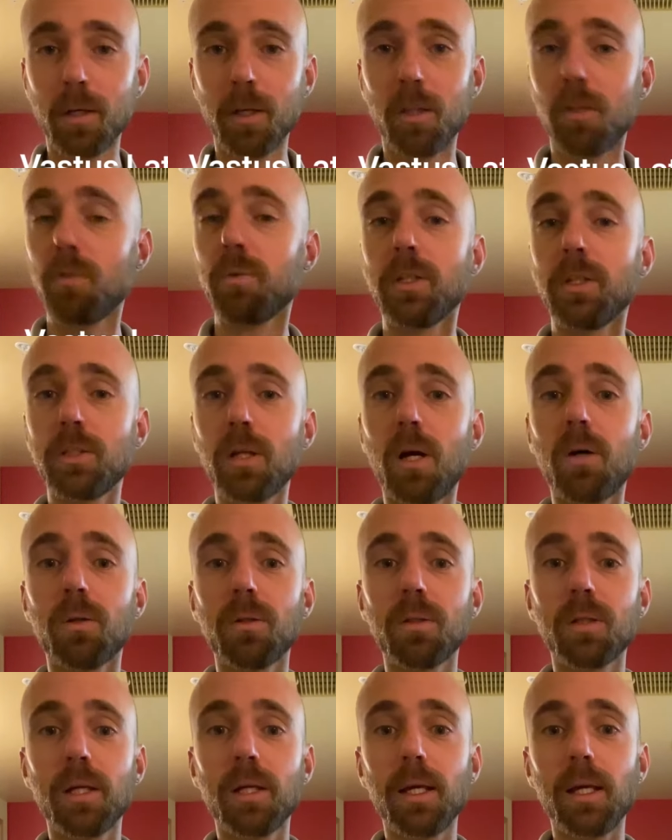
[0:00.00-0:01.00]
The
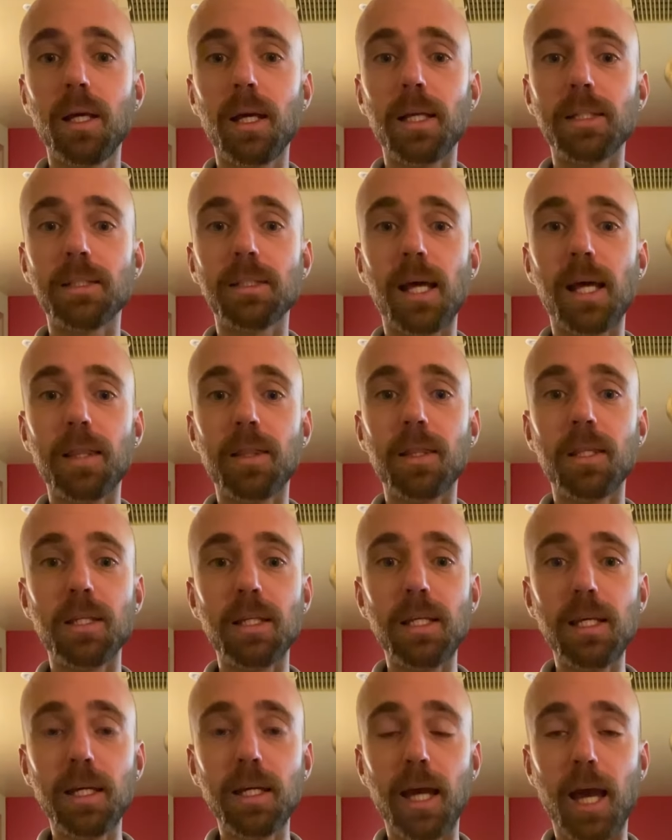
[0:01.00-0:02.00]
result is that the
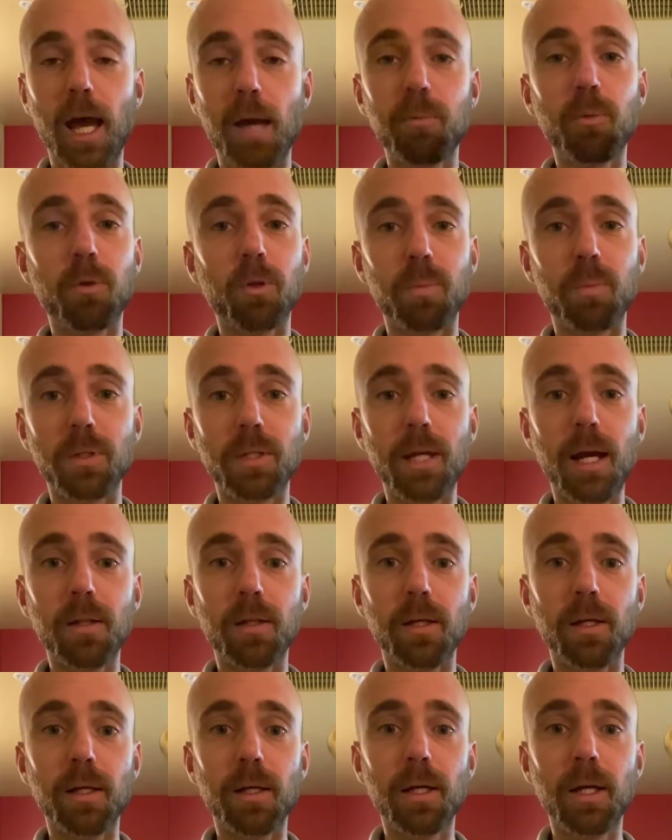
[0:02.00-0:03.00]
kneecap, or the
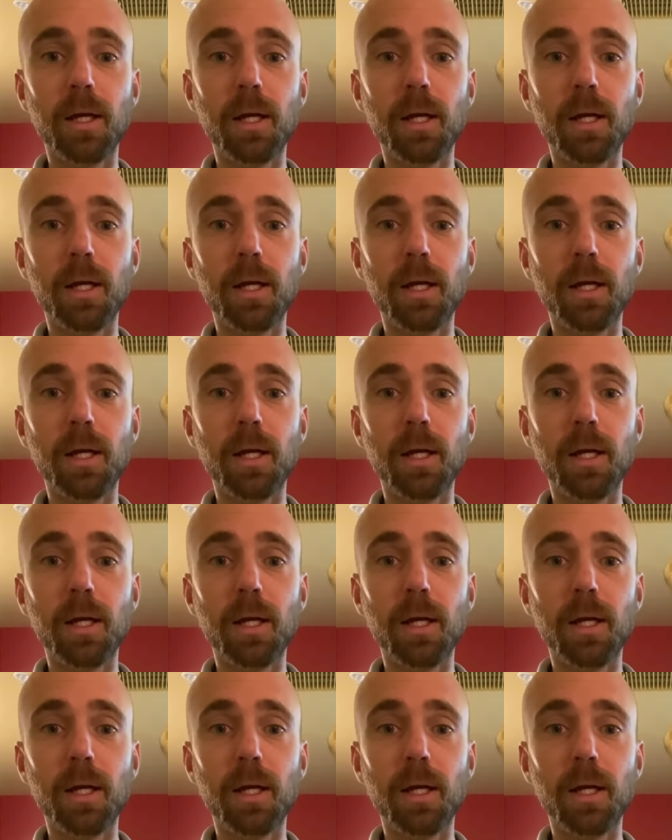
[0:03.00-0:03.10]
patella,